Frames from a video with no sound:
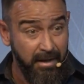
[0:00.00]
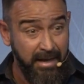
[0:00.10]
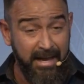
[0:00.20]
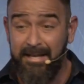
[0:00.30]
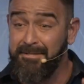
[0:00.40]

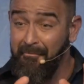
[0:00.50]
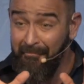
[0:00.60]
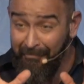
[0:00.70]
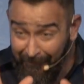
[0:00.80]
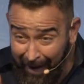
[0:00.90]
He has
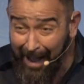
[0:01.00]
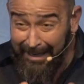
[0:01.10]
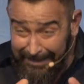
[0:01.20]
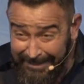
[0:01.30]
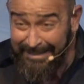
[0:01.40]

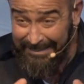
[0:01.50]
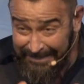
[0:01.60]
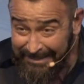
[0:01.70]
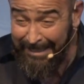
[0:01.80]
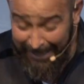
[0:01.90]

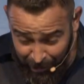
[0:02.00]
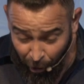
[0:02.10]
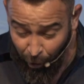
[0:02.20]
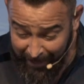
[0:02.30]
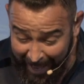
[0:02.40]
violently
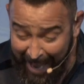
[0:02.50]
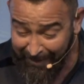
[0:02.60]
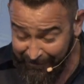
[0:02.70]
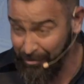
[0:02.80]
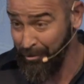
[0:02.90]
gone
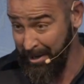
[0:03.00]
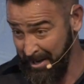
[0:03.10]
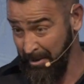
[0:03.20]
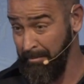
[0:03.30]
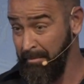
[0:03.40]
after
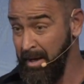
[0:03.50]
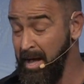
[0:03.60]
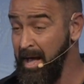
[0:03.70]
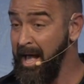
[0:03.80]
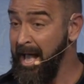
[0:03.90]
him.
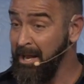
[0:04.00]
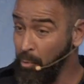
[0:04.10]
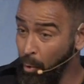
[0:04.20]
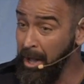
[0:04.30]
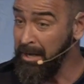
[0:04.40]
And
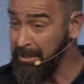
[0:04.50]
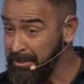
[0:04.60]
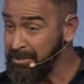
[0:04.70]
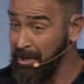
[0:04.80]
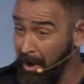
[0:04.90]
what
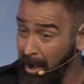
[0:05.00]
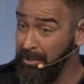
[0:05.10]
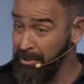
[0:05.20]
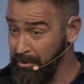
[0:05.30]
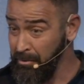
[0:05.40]
does
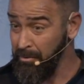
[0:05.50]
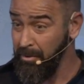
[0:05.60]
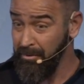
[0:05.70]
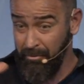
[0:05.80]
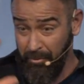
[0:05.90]
God do
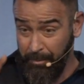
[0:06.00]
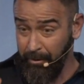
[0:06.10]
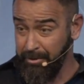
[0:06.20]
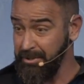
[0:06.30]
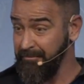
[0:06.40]
through the
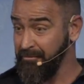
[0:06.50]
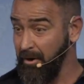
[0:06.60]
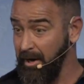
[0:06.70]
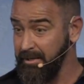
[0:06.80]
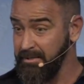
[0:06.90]
person of
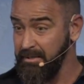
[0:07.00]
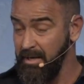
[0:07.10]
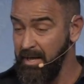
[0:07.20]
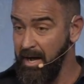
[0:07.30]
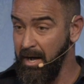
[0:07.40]
Christ?
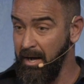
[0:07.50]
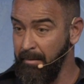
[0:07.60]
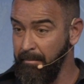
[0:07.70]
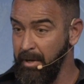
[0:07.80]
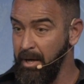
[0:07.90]

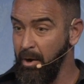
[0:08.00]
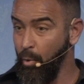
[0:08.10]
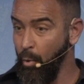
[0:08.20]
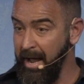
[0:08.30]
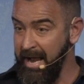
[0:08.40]

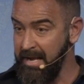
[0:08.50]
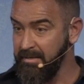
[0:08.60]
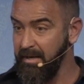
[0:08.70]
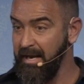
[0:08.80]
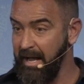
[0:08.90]

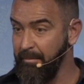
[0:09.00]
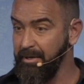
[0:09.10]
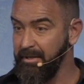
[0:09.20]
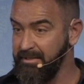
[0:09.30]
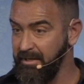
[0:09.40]
Wait, and I'm
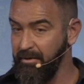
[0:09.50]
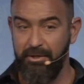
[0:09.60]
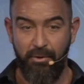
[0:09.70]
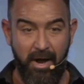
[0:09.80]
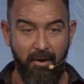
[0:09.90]
going to tell
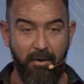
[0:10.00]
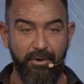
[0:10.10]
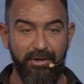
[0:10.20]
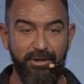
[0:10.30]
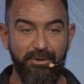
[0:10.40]
you how I'm
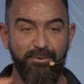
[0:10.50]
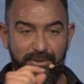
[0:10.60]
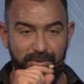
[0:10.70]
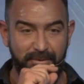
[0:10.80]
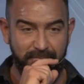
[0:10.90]
going to use you.